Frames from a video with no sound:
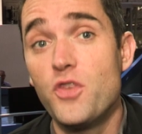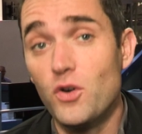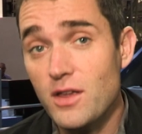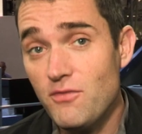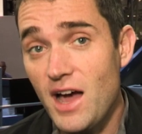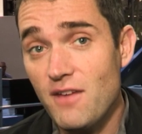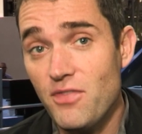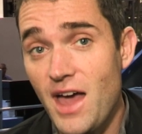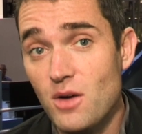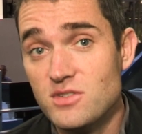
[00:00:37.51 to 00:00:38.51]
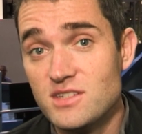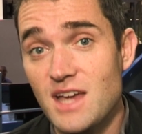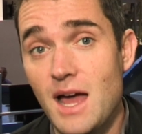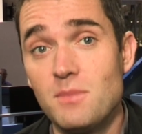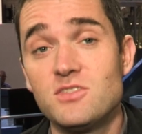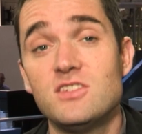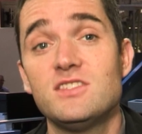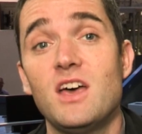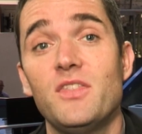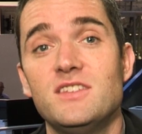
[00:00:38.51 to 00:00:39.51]
35,000 times to
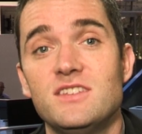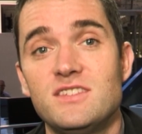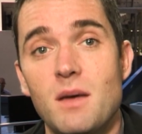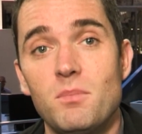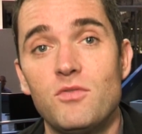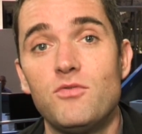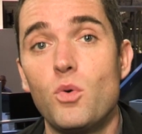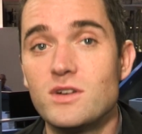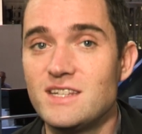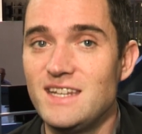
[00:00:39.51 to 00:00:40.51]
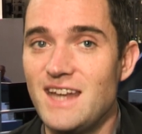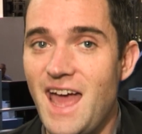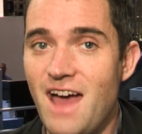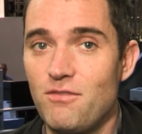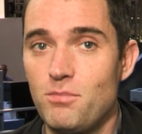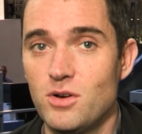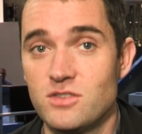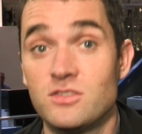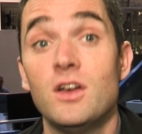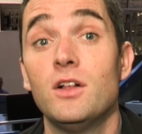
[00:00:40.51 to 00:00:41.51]
sell the December 14 half
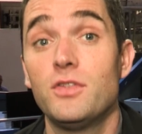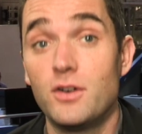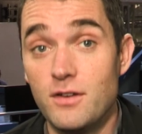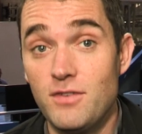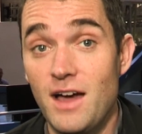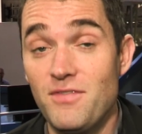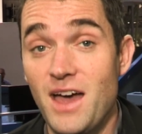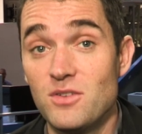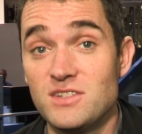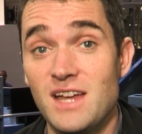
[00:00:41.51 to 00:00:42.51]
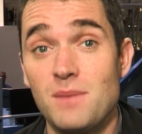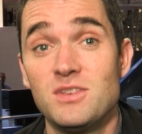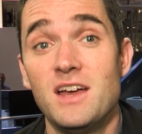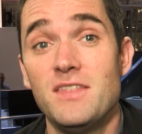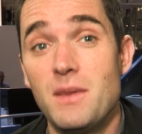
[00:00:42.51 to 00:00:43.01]
puts 35,000 times.